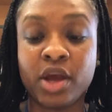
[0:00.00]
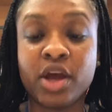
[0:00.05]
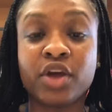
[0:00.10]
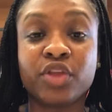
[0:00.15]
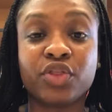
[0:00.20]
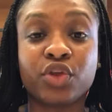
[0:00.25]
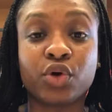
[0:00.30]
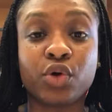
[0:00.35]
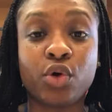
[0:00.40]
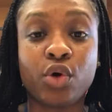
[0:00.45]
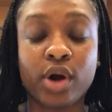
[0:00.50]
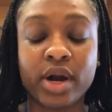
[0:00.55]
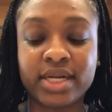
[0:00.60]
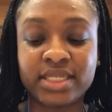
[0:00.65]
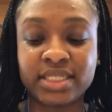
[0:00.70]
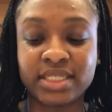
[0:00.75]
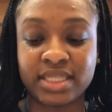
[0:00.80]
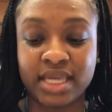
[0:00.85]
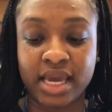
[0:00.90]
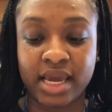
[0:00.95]
The court
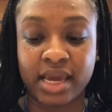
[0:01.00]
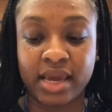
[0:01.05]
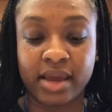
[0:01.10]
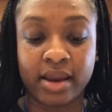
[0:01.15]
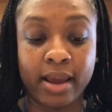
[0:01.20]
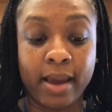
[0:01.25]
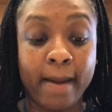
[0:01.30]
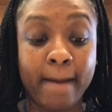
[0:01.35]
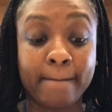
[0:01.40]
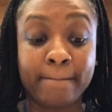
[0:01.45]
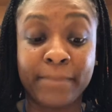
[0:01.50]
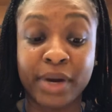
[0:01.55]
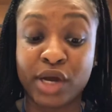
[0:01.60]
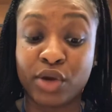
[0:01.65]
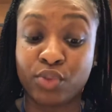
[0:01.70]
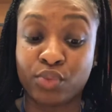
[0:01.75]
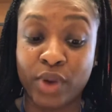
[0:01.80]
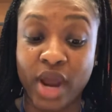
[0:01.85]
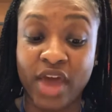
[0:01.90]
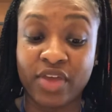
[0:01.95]
said,
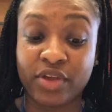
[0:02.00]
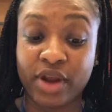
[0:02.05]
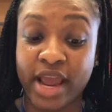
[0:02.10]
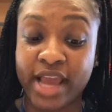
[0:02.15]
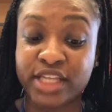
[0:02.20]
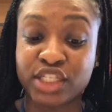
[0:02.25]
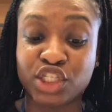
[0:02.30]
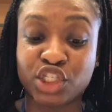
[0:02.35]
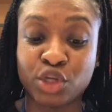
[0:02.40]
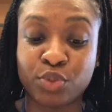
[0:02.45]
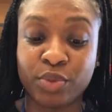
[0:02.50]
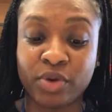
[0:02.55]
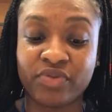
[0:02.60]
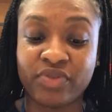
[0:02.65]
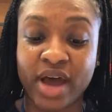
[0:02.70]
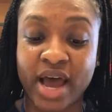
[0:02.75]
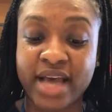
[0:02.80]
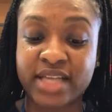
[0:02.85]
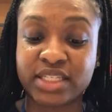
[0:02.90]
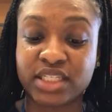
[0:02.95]
but rather a
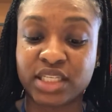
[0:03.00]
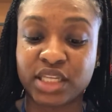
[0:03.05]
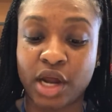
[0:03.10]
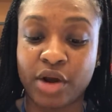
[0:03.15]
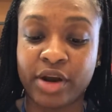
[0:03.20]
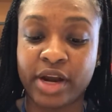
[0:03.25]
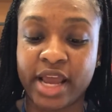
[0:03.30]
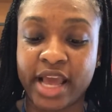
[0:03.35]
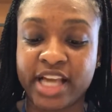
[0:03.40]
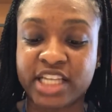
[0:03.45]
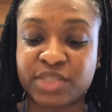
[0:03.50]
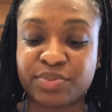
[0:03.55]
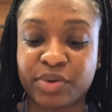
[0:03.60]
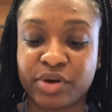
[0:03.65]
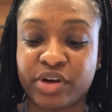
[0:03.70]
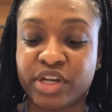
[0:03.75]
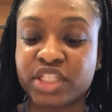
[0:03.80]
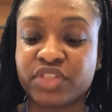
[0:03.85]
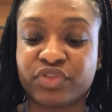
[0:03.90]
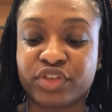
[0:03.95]
supervised learning
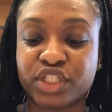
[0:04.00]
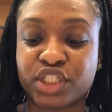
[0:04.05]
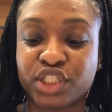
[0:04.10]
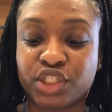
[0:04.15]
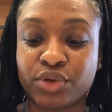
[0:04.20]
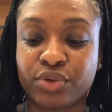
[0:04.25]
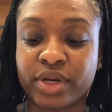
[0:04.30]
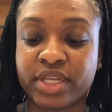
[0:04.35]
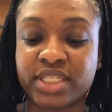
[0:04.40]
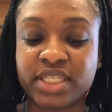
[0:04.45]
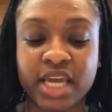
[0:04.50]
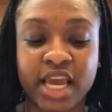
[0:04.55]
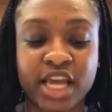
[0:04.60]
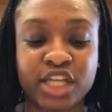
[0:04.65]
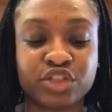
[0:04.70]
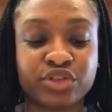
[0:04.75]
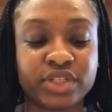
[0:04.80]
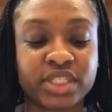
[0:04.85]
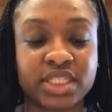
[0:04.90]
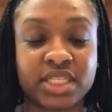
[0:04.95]
experience for students
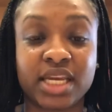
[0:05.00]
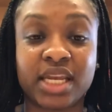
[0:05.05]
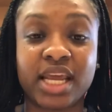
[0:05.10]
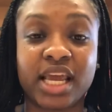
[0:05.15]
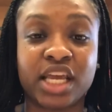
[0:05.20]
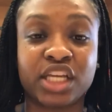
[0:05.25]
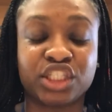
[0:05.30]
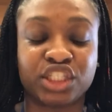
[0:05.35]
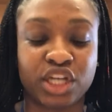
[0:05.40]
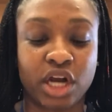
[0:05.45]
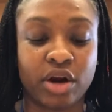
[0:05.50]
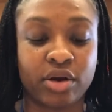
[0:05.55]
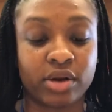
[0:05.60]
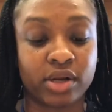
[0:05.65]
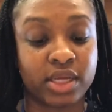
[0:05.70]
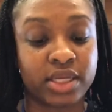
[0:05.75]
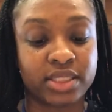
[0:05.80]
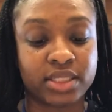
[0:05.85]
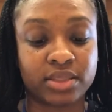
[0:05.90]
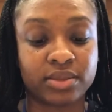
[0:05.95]
interested in
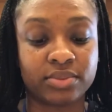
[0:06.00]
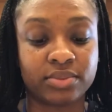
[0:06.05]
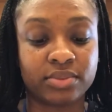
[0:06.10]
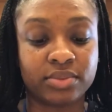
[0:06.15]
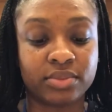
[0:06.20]
journalism.